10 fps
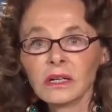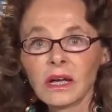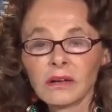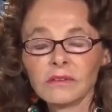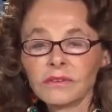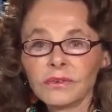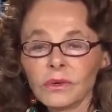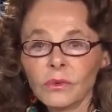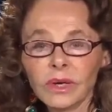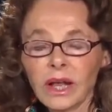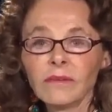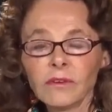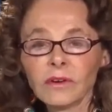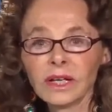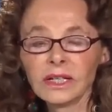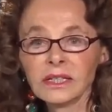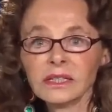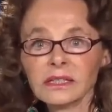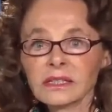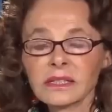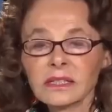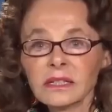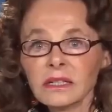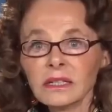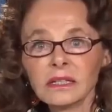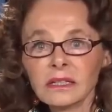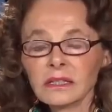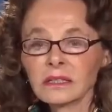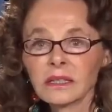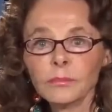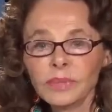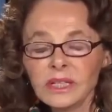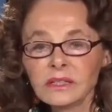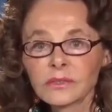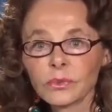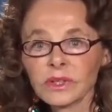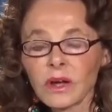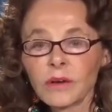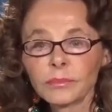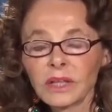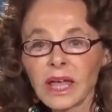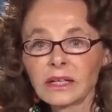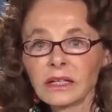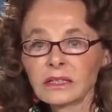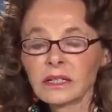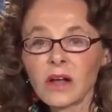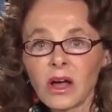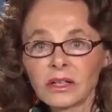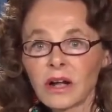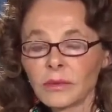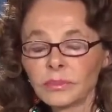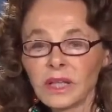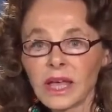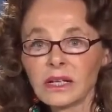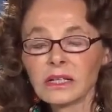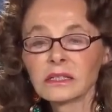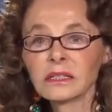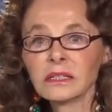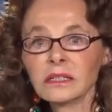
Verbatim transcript: of whatever it is that competes with our planet and on our planet,